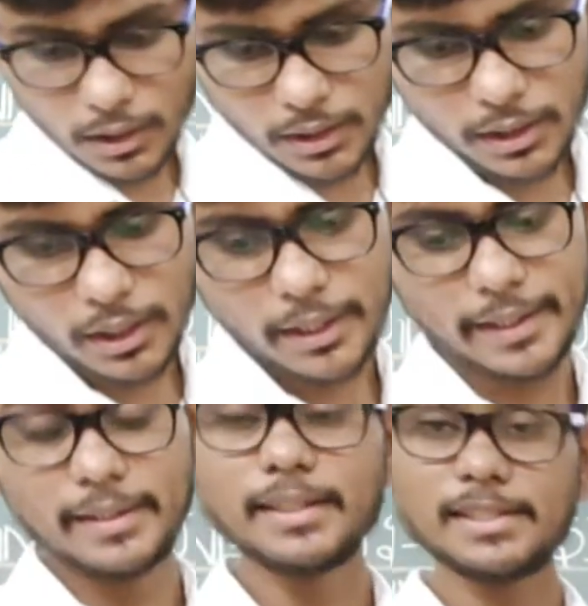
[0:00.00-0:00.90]

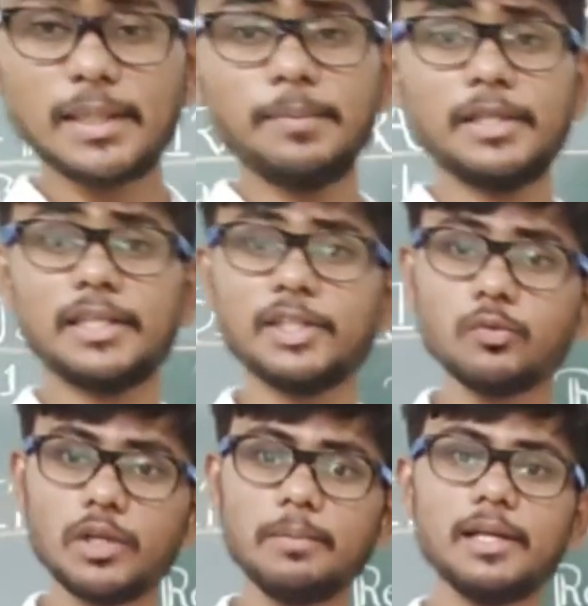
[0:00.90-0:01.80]
Here in this chapter, you
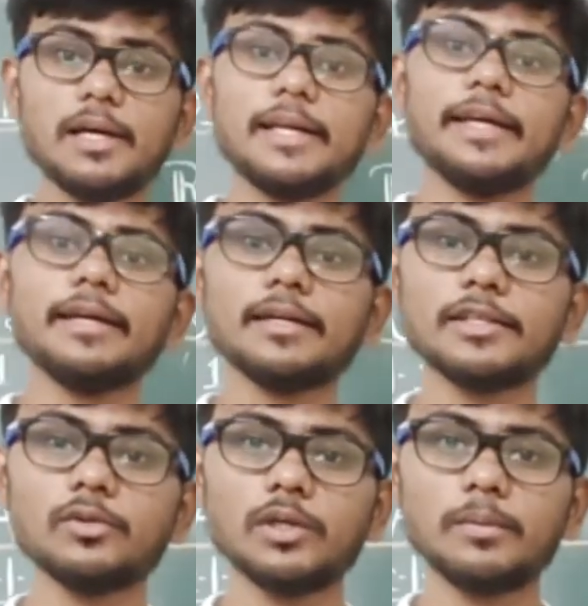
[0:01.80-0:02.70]
will be
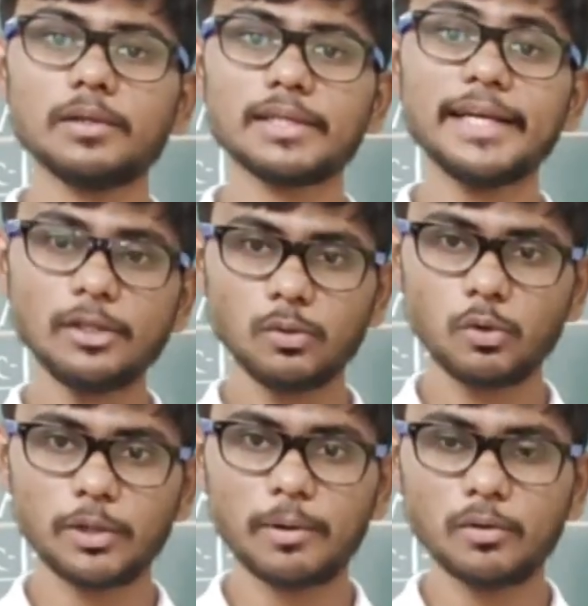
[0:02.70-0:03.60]
learning, you will get to
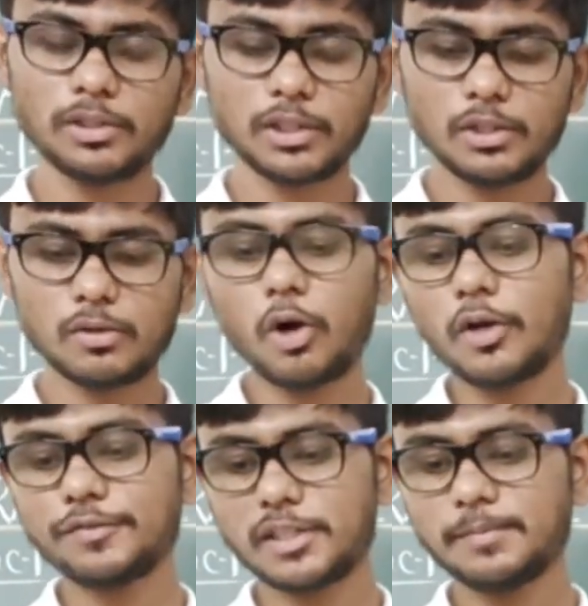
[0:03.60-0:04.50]
know about lot
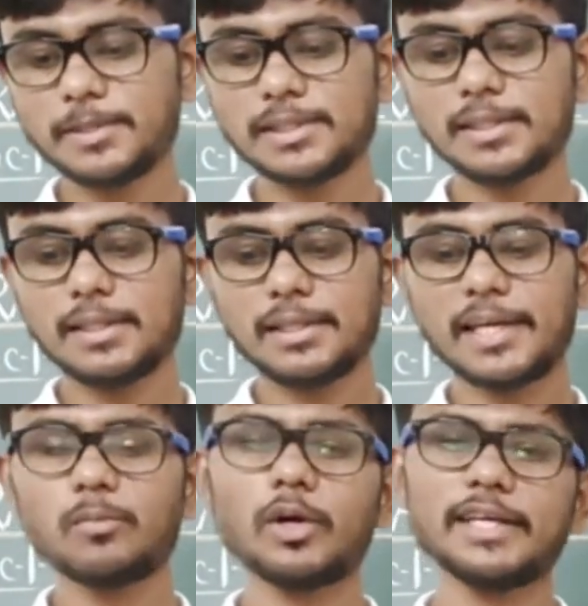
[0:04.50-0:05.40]
of stuffs
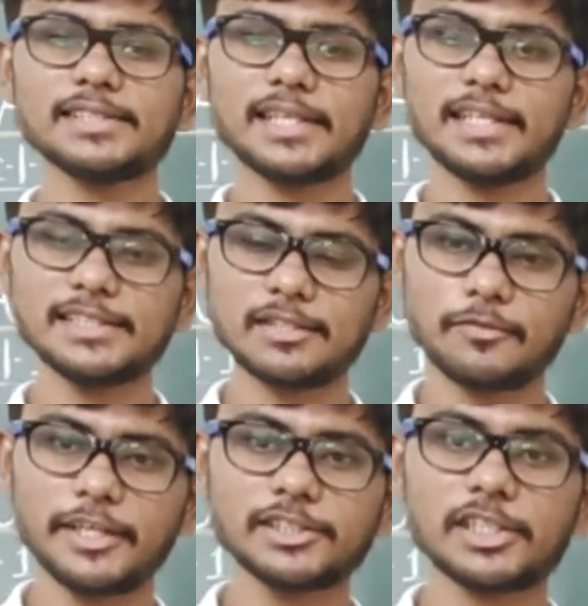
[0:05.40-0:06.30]
like what exactly is
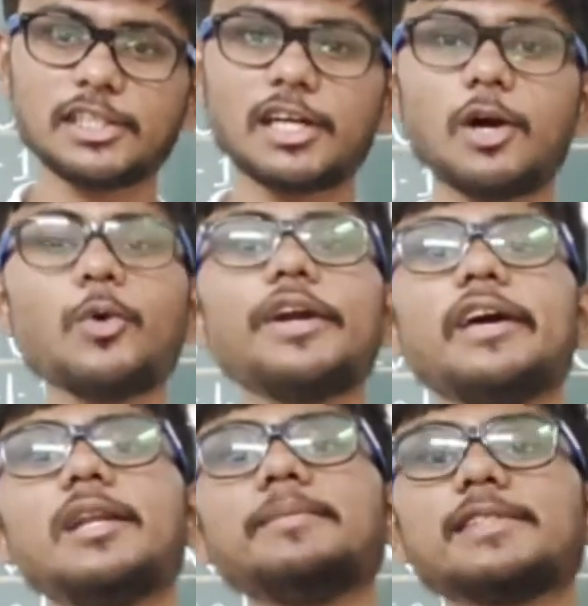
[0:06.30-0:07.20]
refraction, how it
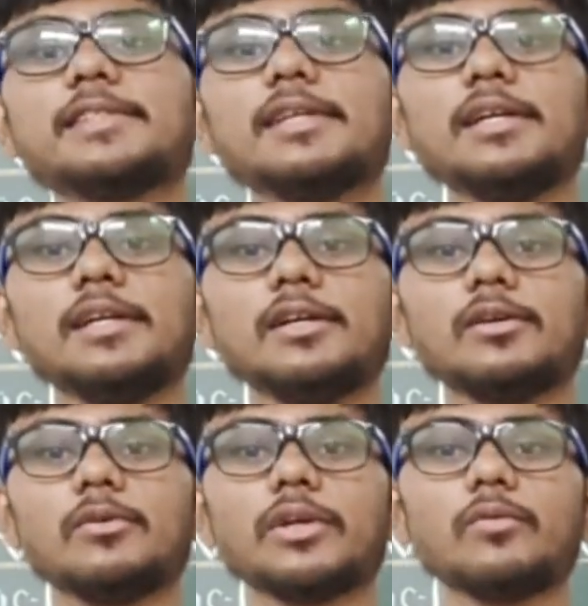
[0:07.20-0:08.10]
helps,
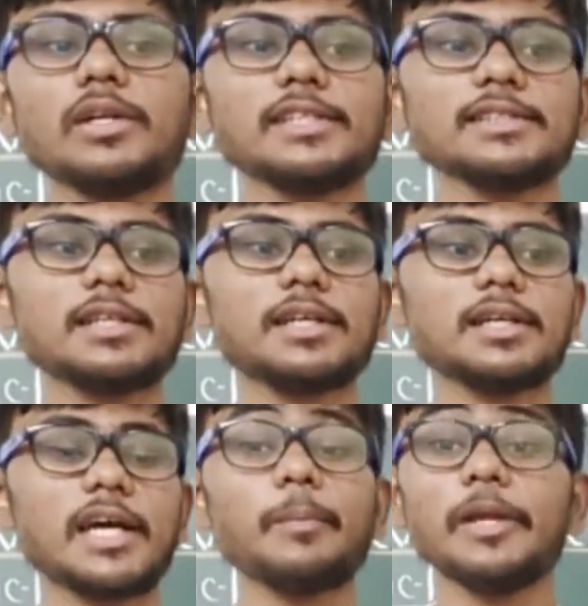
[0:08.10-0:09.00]
okay, what is the
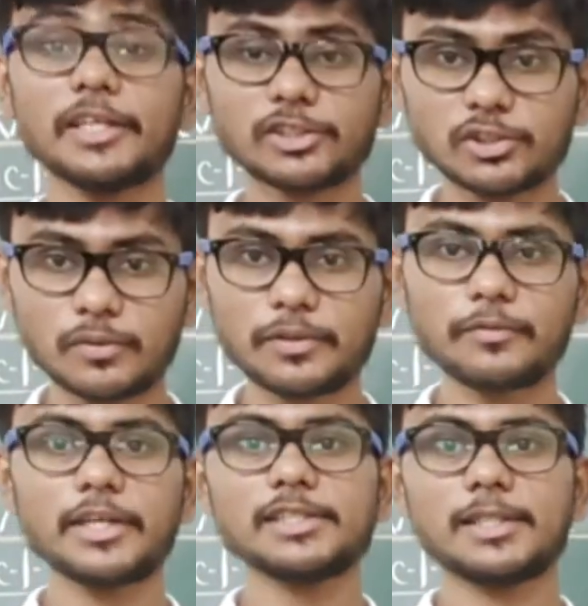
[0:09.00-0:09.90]
applications of
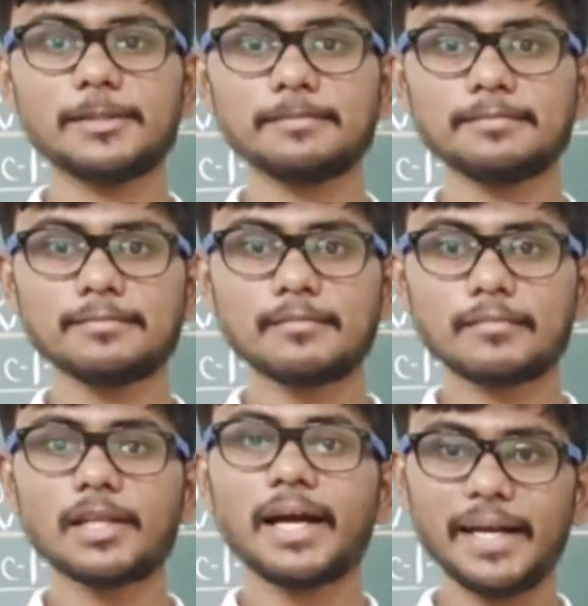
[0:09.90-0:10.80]
refraction,
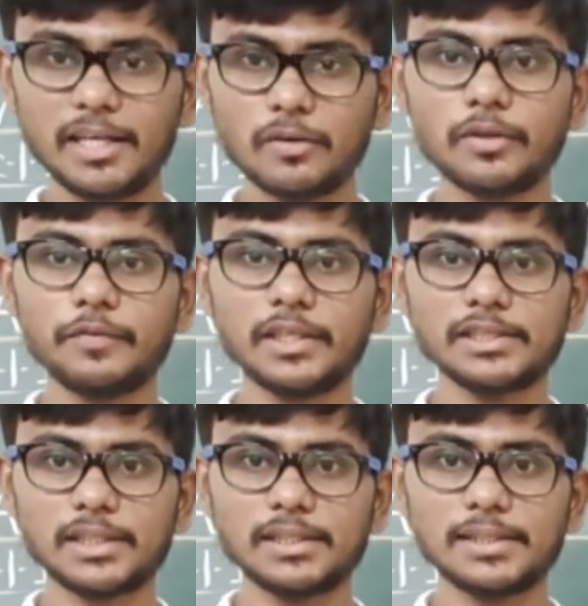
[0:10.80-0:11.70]
the idea of
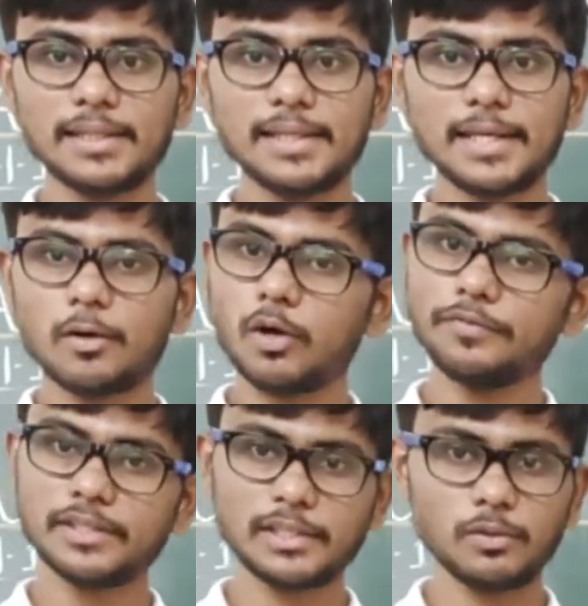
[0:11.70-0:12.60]
refraction.
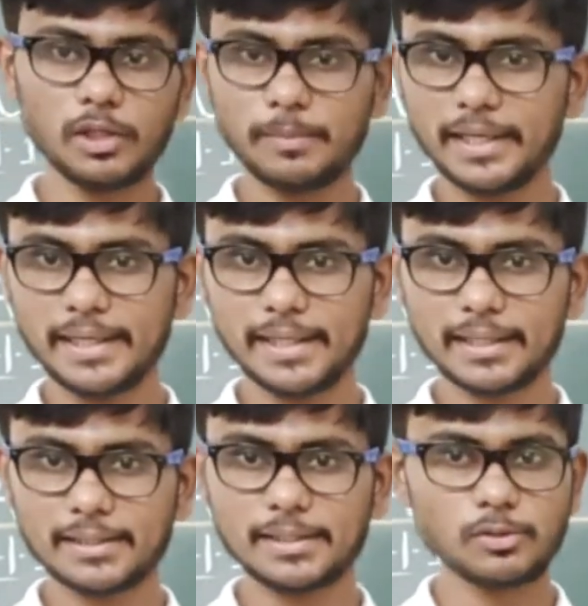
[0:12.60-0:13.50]
Everything you will be
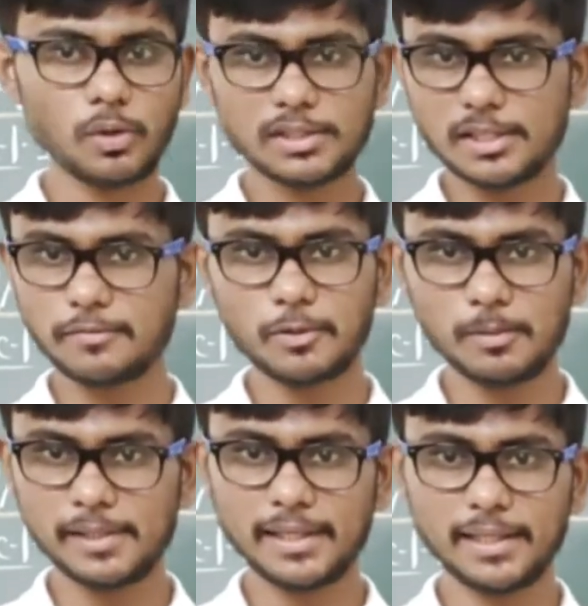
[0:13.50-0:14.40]
getting. This all stuff you
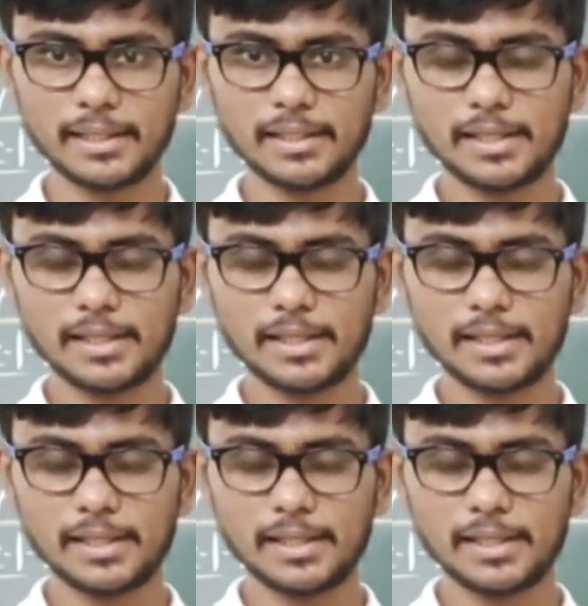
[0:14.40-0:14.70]
will be getting.